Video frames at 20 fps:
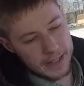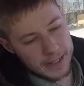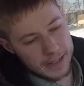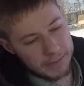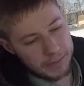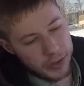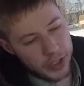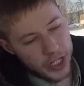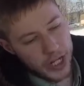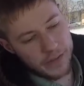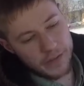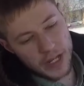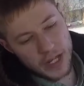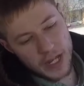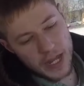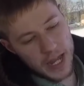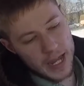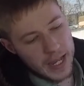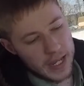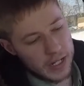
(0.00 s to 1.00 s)

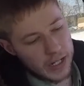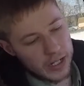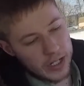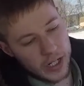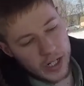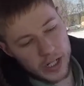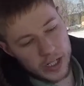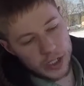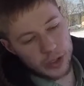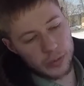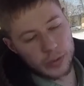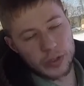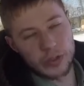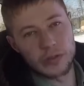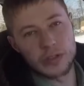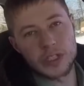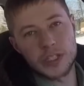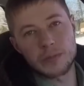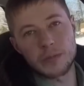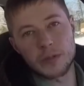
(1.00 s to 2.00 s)
Chevy and Dodge were
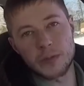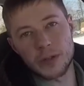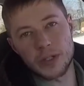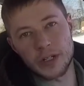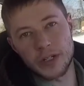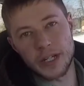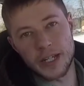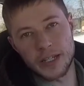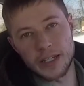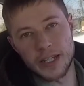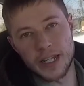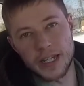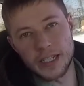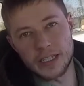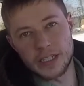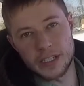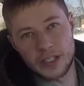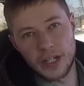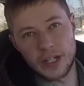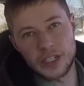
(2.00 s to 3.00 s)
doing something with their
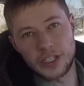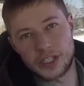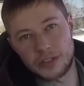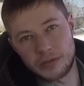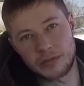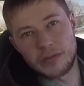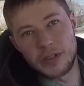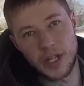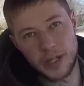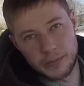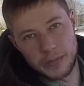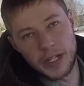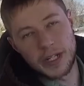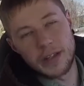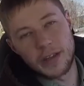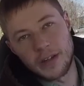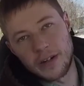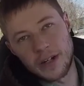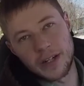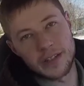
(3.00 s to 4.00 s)
headlights. Dodge
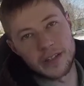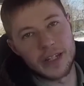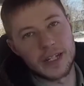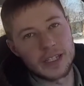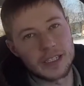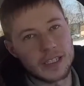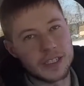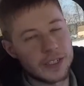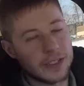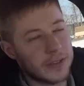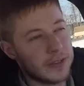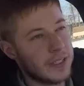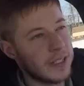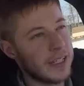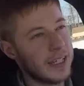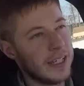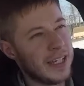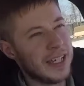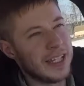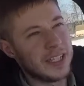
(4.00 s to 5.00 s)
updated their headlights too, and
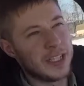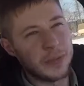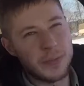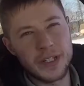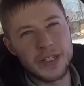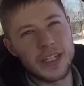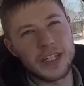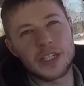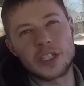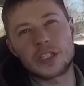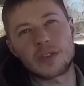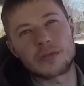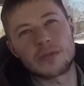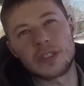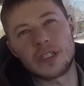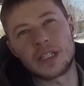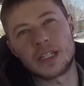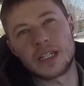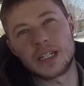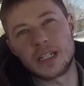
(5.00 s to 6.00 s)
to me, they just
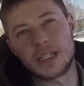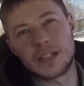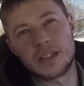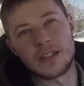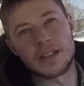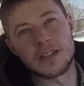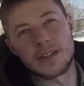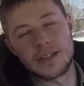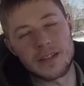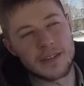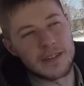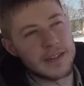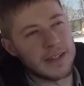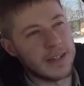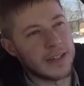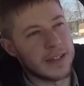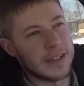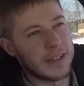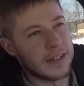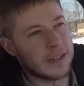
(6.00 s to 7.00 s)
really needed it.
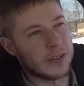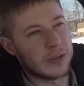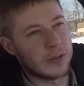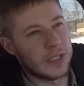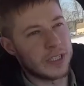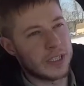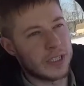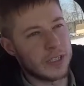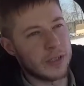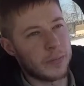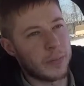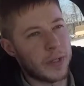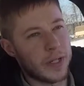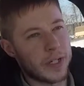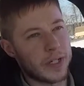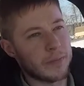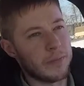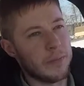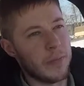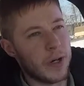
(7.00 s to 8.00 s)
The rest of the
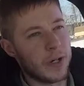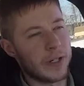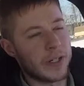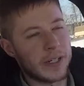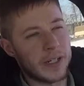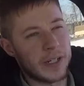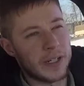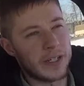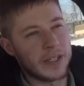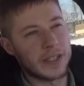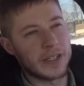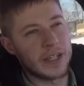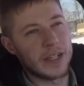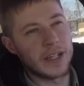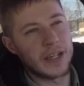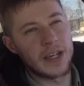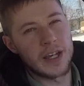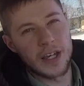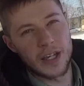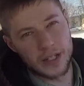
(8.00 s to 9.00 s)
pickup market has
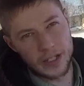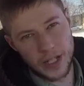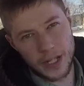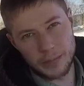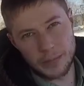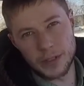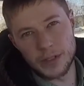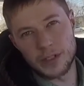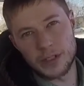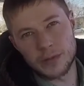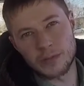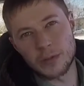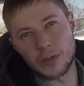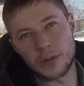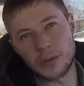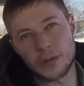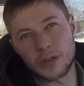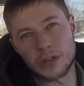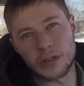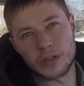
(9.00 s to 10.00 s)
adopted some
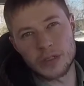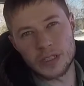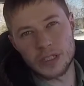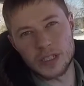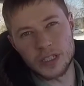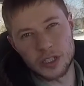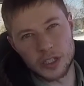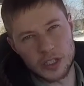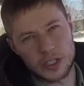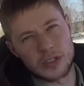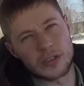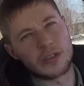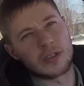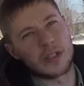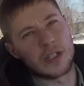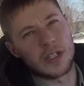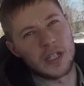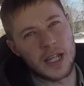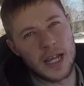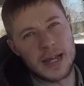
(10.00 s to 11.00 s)
new looks that just
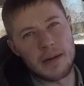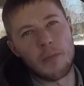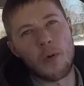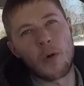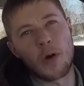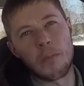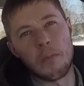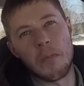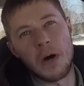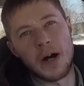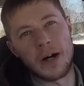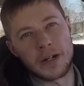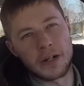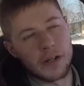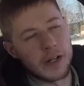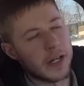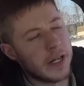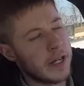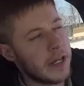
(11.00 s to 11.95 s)
look a lot more modern.